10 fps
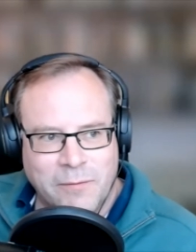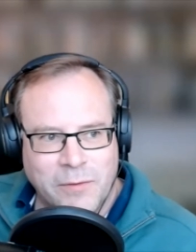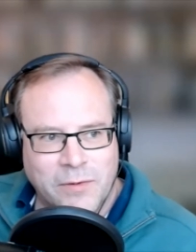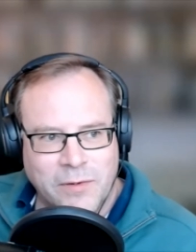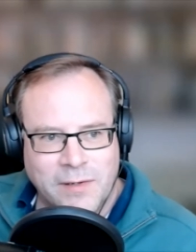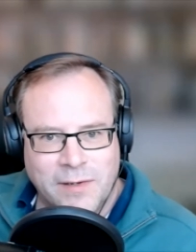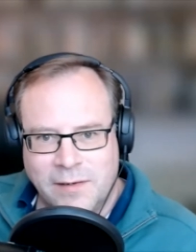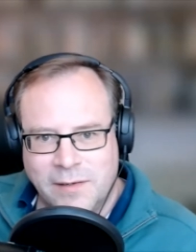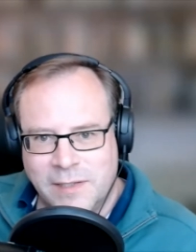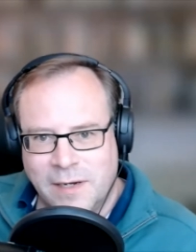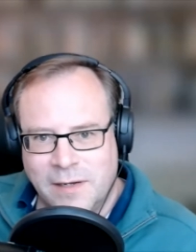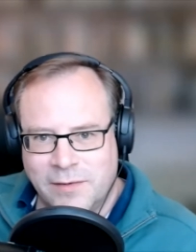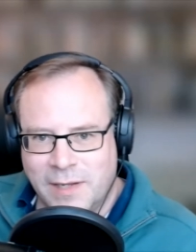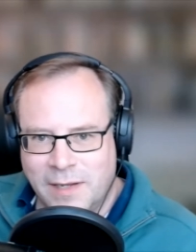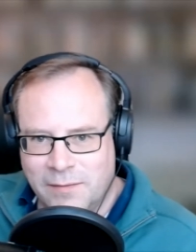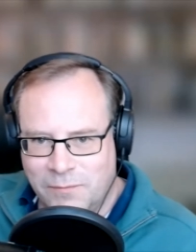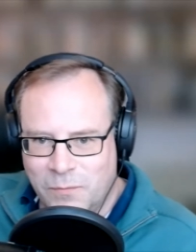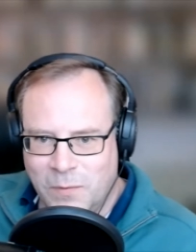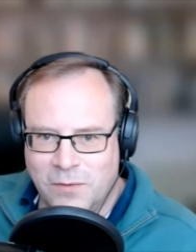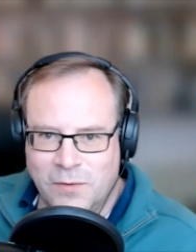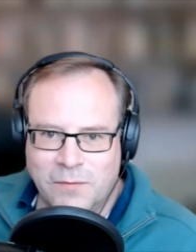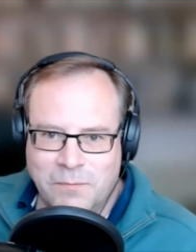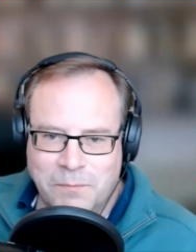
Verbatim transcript: we're doing data shards, and then we're sort of